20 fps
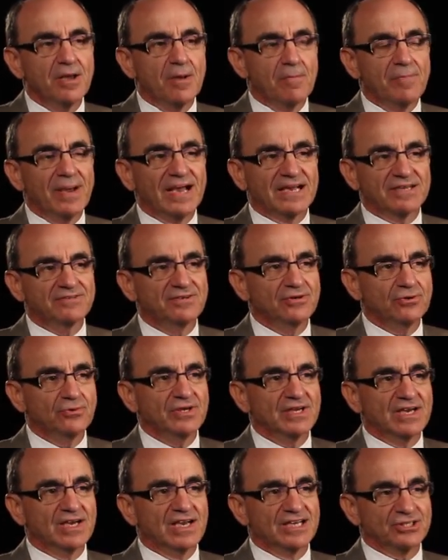
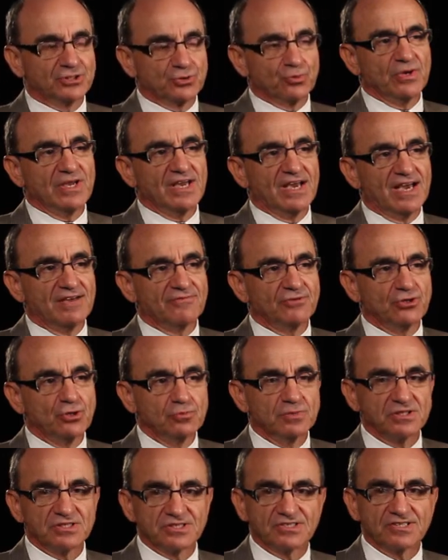bacteria as we have
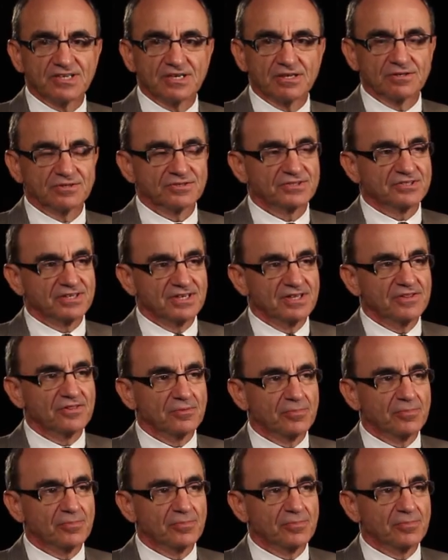human cells in the